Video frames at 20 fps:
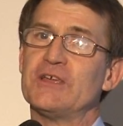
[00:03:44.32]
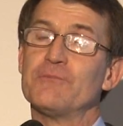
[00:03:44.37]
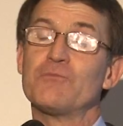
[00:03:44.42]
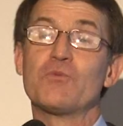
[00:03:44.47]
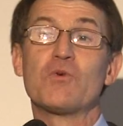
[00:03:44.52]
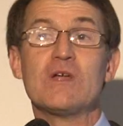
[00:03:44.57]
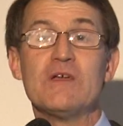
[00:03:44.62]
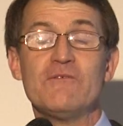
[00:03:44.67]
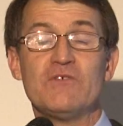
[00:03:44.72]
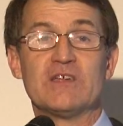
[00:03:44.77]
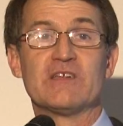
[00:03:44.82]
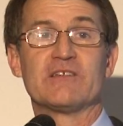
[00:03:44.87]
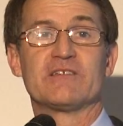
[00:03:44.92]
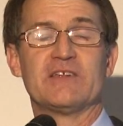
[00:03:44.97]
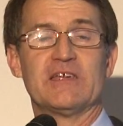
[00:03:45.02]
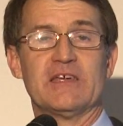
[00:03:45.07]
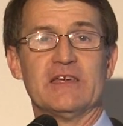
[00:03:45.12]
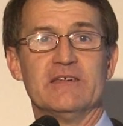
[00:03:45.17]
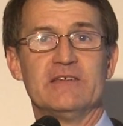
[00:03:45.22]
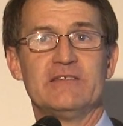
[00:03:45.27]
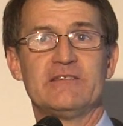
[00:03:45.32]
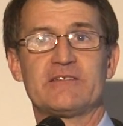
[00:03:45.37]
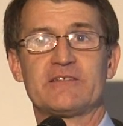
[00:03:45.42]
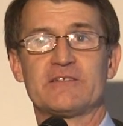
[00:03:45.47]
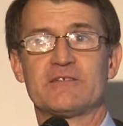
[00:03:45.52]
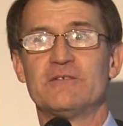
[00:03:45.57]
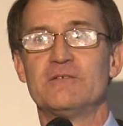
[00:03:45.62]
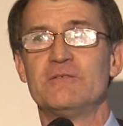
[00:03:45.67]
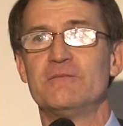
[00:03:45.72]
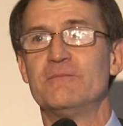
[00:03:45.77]
in previous years
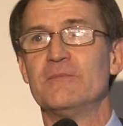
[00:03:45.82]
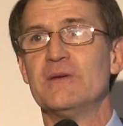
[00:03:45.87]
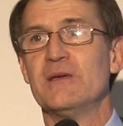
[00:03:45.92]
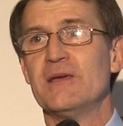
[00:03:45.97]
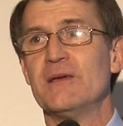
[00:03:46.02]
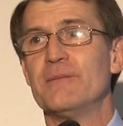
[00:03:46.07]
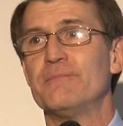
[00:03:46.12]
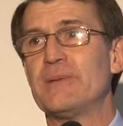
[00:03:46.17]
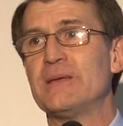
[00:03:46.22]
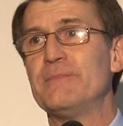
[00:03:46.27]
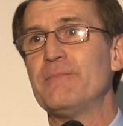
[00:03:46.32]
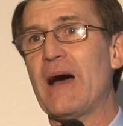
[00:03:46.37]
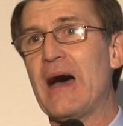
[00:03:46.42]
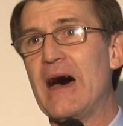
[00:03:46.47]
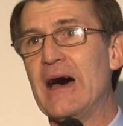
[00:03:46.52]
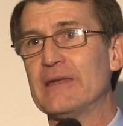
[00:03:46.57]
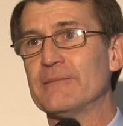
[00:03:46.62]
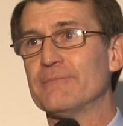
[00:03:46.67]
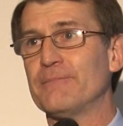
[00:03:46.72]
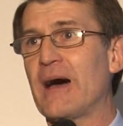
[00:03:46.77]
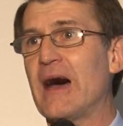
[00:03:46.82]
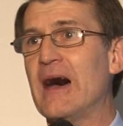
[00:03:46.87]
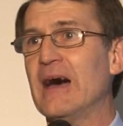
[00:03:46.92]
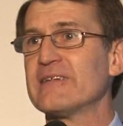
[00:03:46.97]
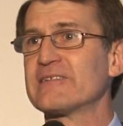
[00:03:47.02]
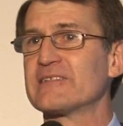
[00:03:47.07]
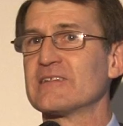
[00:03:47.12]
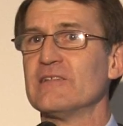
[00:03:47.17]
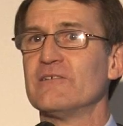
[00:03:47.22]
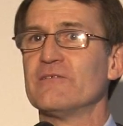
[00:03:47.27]
to be part and
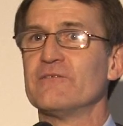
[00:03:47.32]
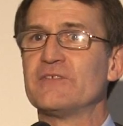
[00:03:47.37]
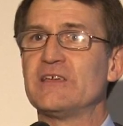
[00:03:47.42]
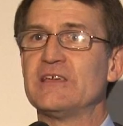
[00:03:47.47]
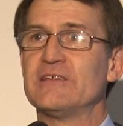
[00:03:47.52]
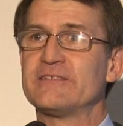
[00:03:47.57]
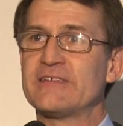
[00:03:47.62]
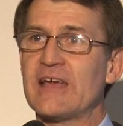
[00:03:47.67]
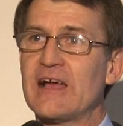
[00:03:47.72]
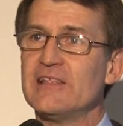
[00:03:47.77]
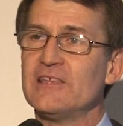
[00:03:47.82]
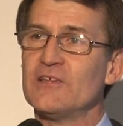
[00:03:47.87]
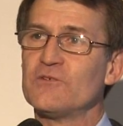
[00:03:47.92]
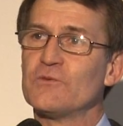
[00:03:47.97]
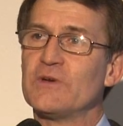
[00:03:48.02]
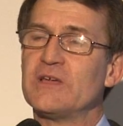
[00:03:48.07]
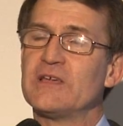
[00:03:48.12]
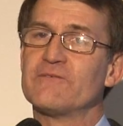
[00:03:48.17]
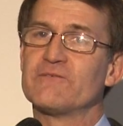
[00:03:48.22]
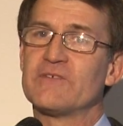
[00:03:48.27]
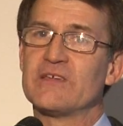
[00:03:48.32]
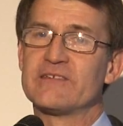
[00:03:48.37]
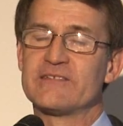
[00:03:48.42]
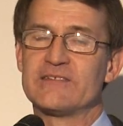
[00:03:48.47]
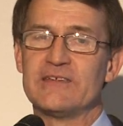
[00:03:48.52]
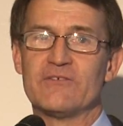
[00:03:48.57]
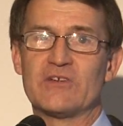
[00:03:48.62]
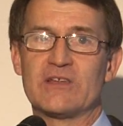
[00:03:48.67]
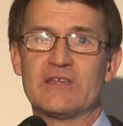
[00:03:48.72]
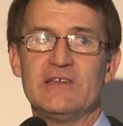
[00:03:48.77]
parcel of the Italian Week
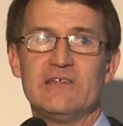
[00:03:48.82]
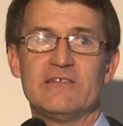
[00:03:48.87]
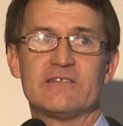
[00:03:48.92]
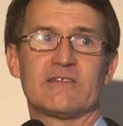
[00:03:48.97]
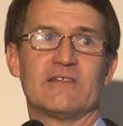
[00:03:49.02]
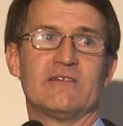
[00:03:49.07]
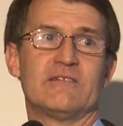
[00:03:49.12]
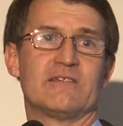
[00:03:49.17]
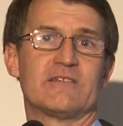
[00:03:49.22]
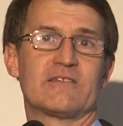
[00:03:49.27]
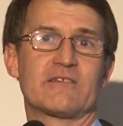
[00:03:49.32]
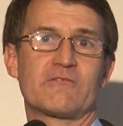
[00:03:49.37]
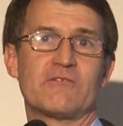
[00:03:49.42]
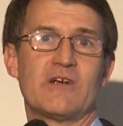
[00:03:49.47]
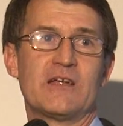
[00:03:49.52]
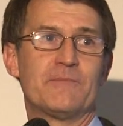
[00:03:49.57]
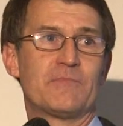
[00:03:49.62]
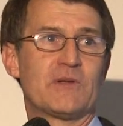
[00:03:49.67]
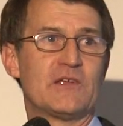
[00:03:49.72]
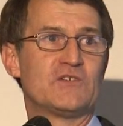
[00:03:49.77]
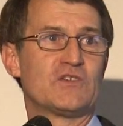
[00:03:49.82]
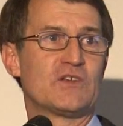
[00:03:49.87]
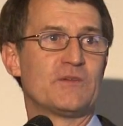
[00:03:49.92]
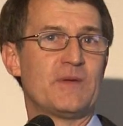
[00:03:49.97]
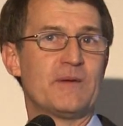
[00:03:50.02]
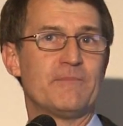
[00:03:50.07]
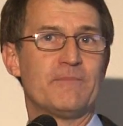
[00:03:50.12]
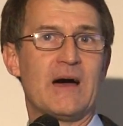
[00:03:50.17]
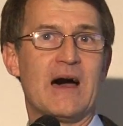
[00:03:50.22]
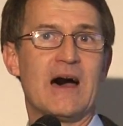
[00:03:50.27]
festivities, and it's a great pleasure to
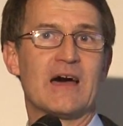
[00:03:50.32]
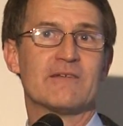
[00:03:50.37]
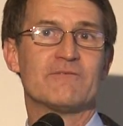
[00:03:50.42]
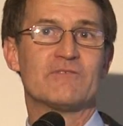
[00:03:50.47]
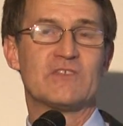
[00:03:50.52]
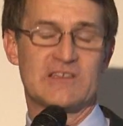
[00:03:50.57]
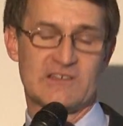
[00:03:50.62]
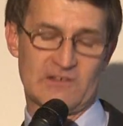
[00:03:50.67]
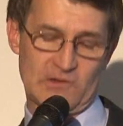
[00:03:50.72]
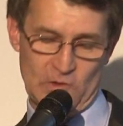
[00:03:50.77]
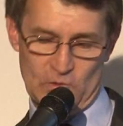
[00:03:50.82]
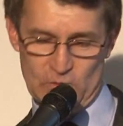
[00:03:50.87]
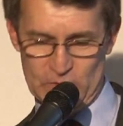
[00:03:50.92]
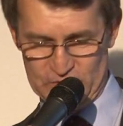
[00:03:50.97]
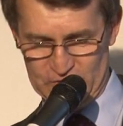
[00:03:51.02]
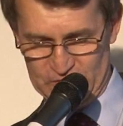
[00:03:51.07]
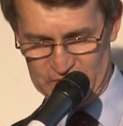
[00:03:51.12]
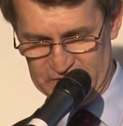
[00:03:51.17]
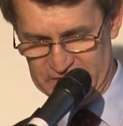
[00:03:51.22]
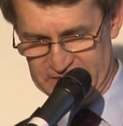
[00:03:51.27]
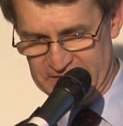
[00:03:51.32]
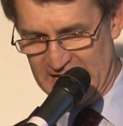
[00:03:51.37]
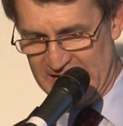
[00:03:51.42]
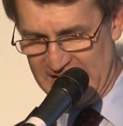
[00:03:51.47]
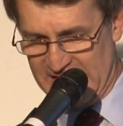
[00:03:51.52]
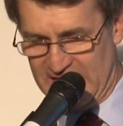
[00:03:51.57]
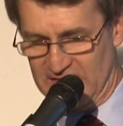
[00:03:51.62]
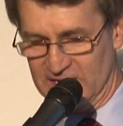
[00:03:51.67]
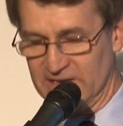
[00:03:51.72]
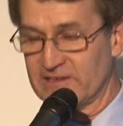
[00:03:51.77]
be a part of this launch
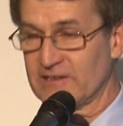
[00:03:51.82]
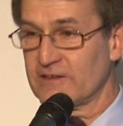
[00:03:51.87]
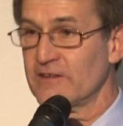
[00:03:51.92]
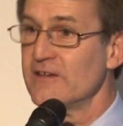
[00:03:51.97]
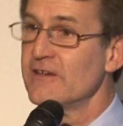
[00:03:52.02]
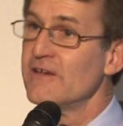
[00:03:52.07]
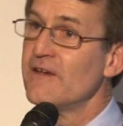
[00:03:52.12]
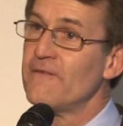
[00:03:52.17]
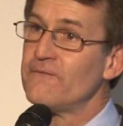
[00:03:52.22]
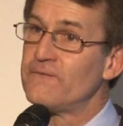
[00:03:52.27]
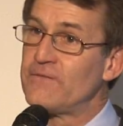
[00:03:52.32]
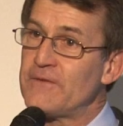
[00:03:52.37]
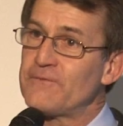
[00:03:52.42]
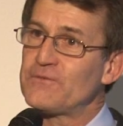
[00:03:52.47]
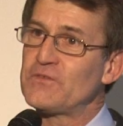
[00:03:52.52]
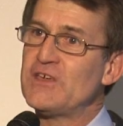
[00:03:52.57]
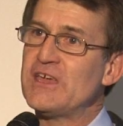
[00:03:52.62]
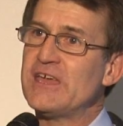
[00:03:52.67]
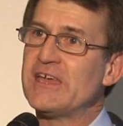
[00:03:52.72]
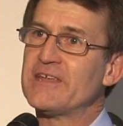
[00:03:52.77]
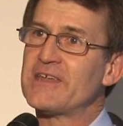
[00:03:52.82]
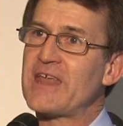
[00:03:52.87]
today. And it's 5th year